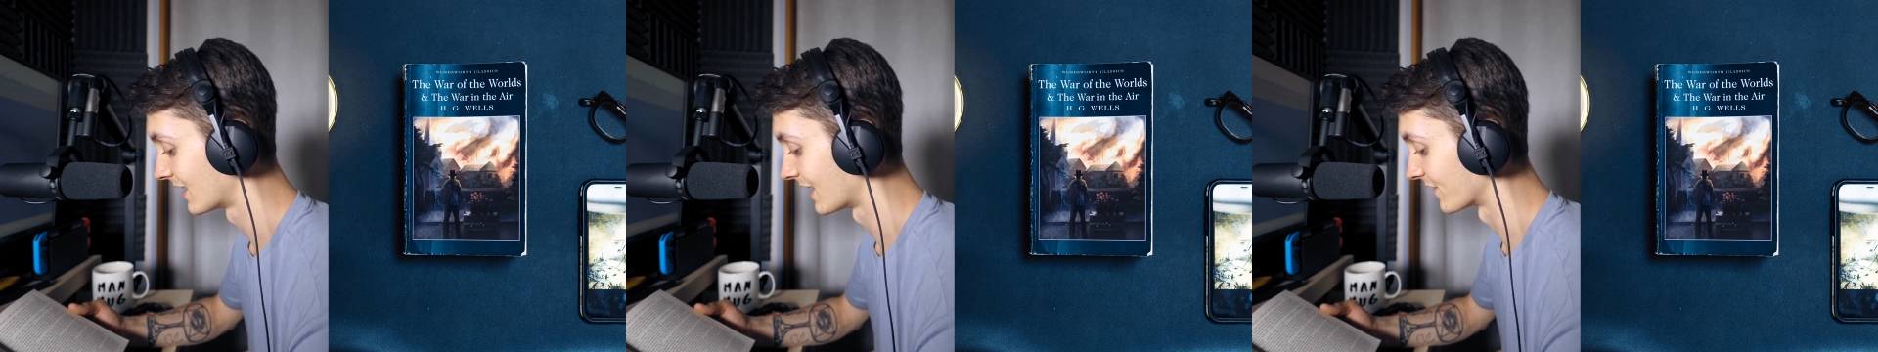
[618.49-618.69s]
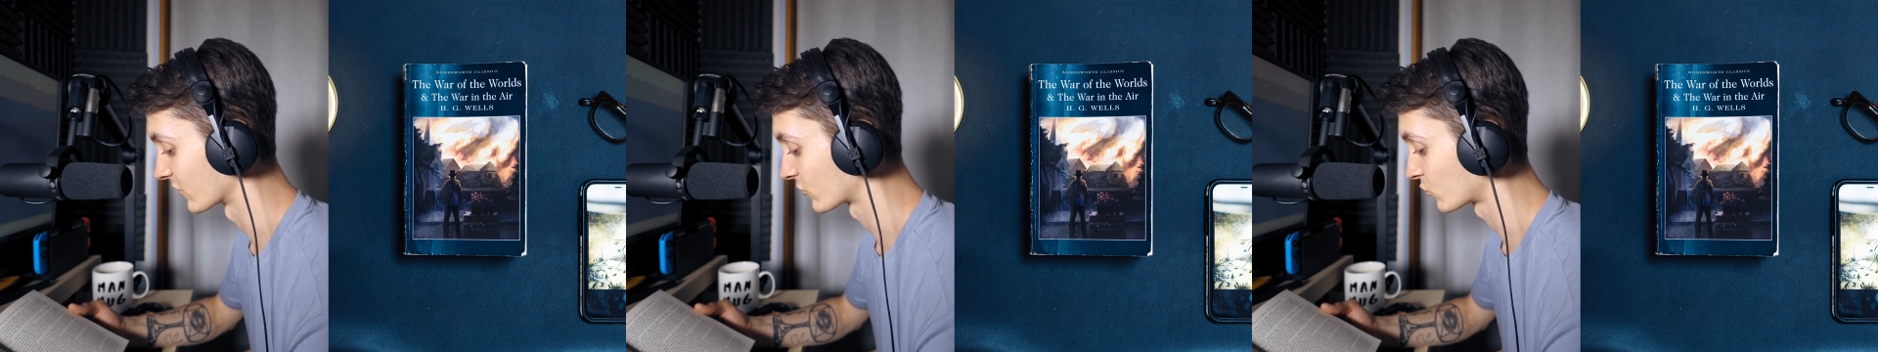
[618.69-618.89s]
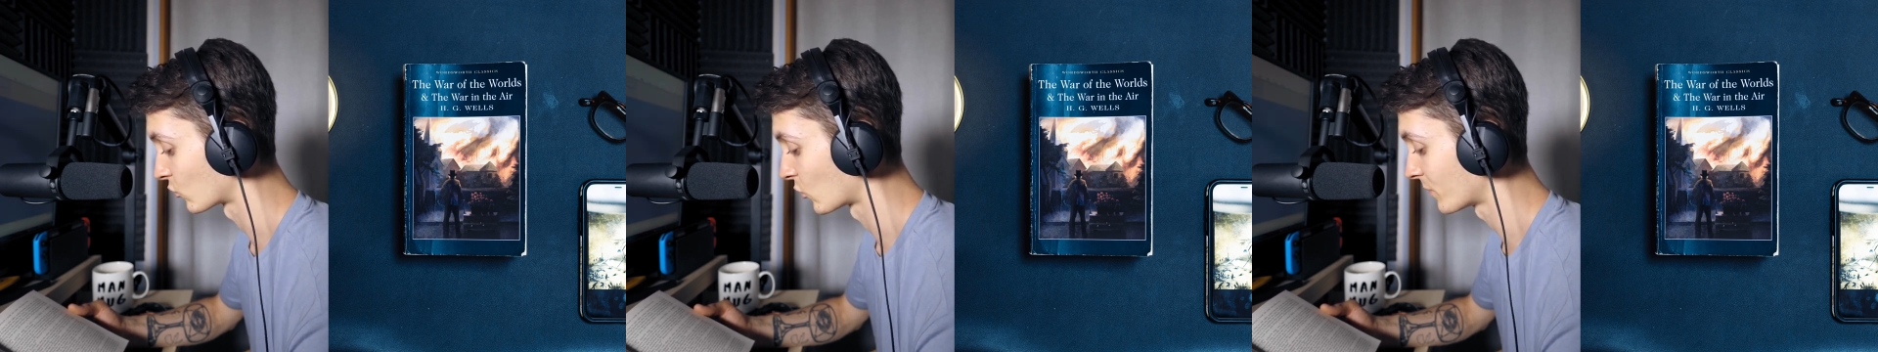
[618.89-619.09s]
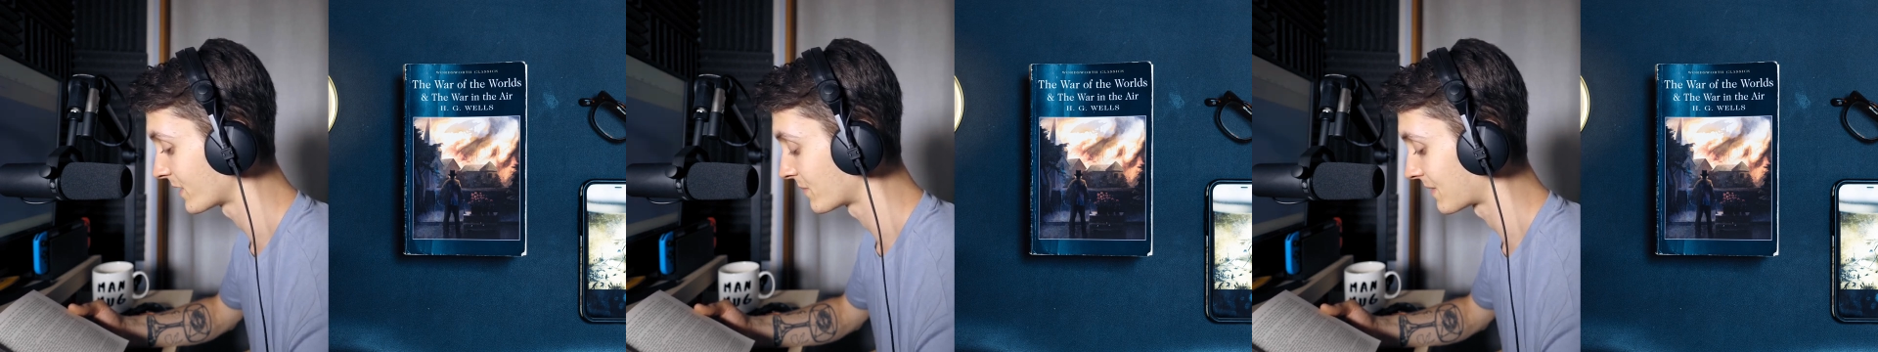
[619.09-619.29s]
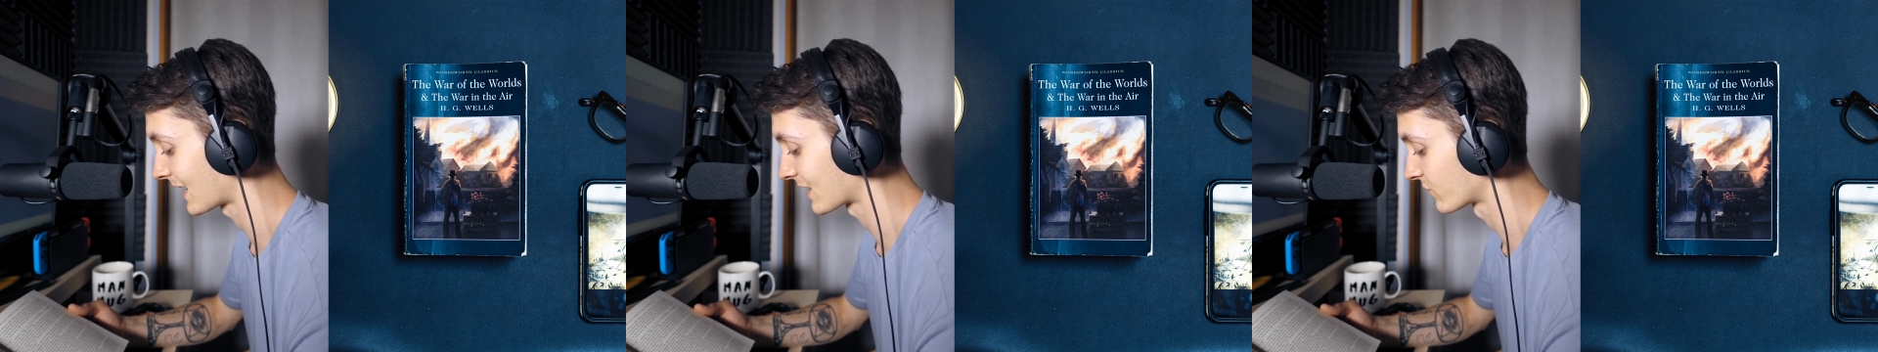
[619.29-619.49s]
and the swarming
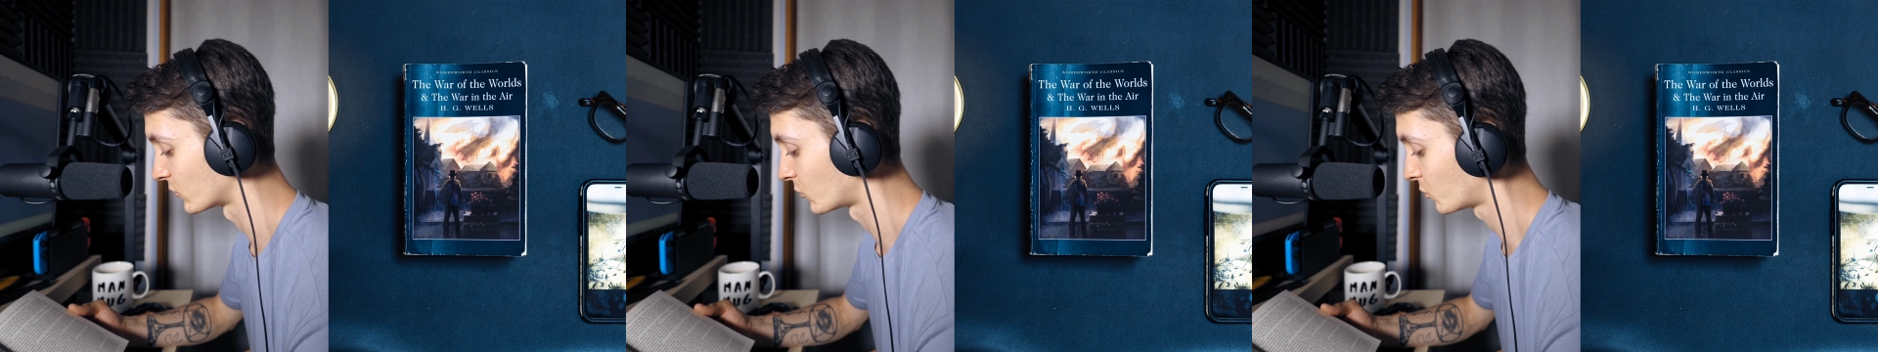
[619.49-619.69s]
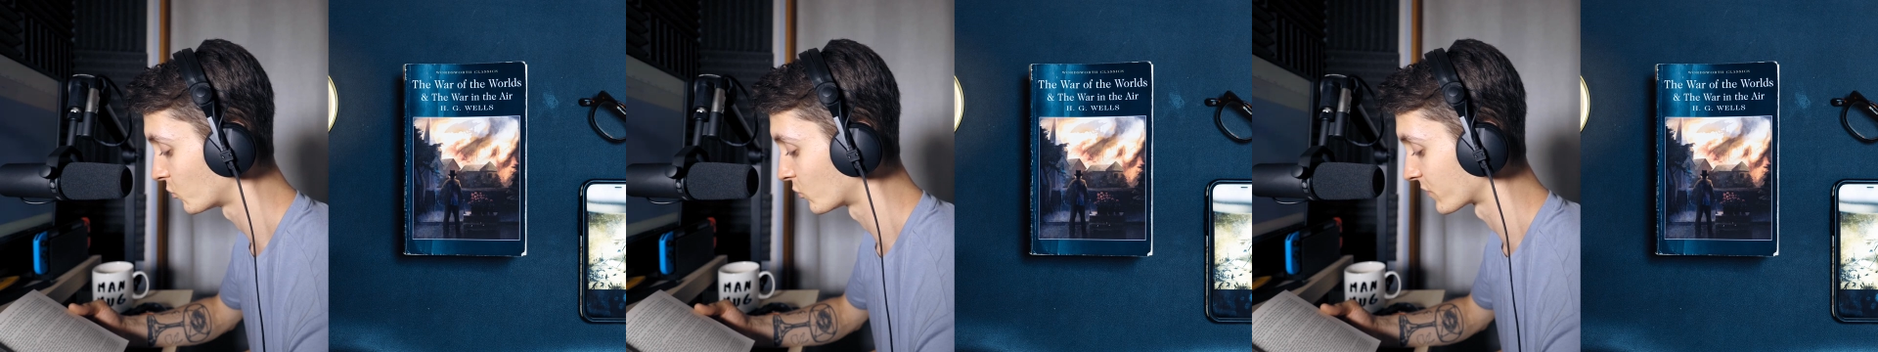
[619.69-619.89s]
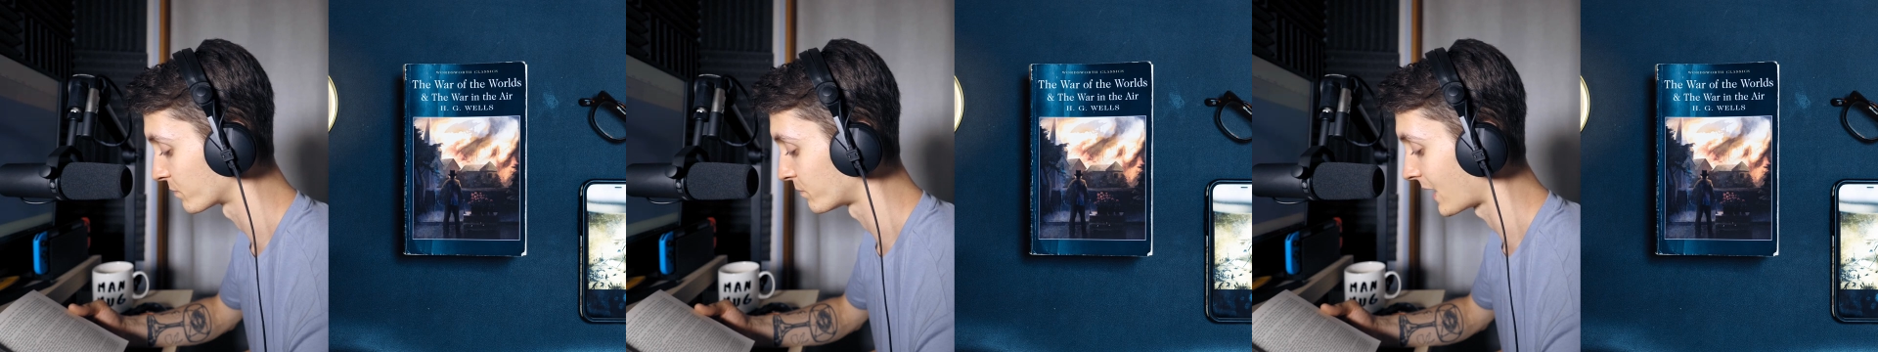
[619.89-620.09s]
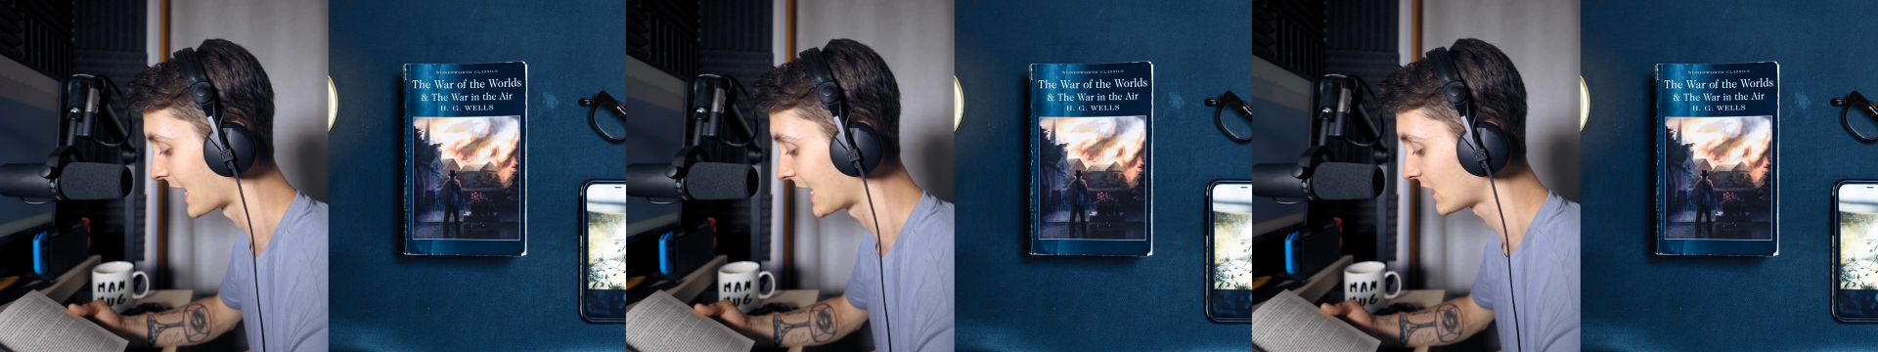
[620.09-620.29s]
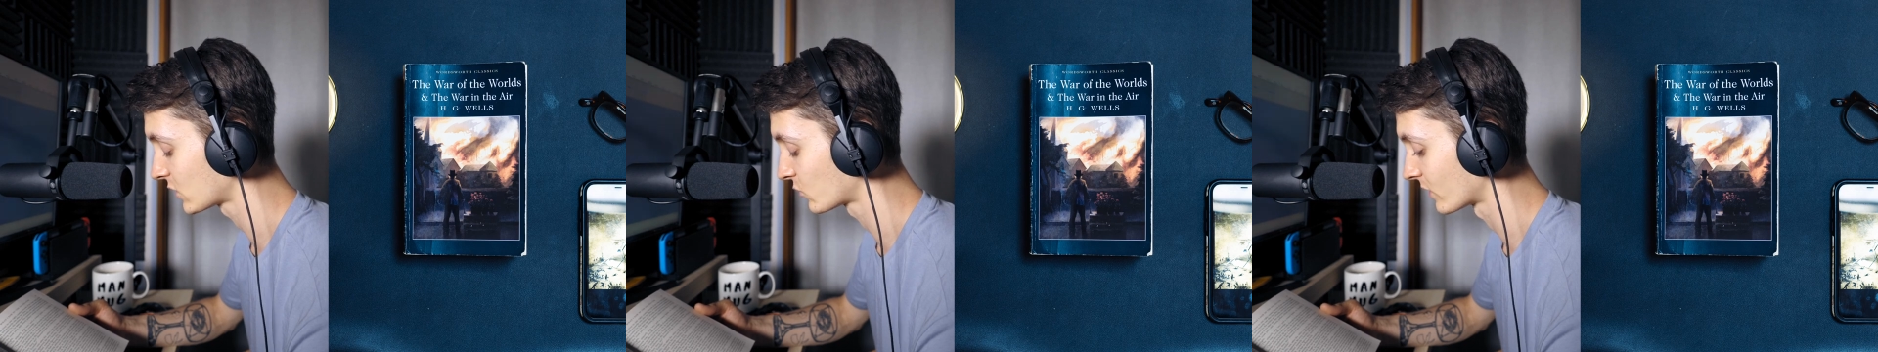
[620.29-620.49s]
platform was
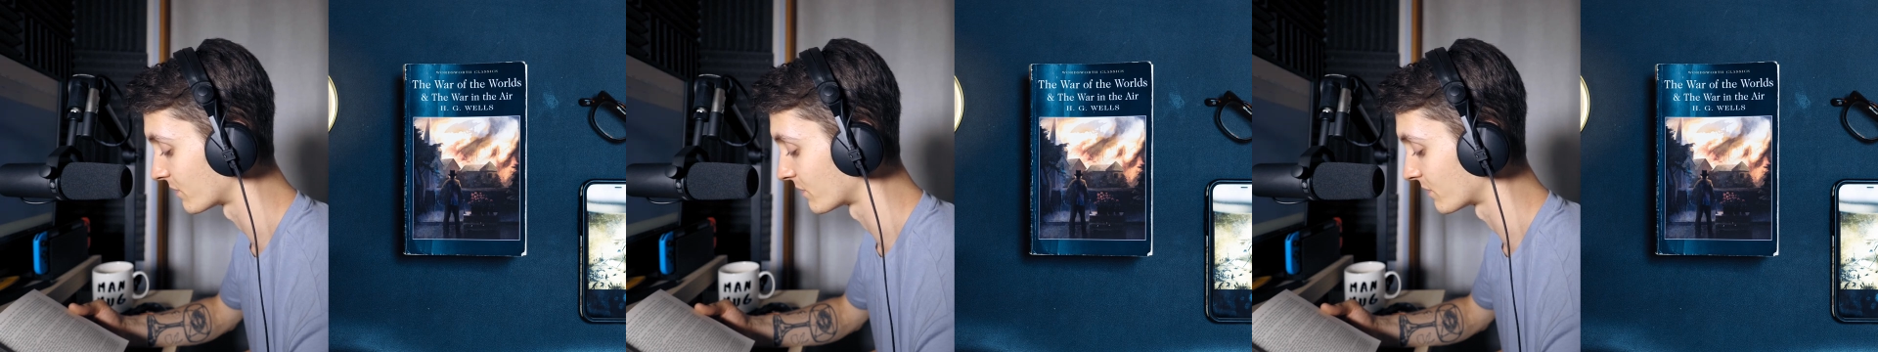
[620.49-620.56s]
piled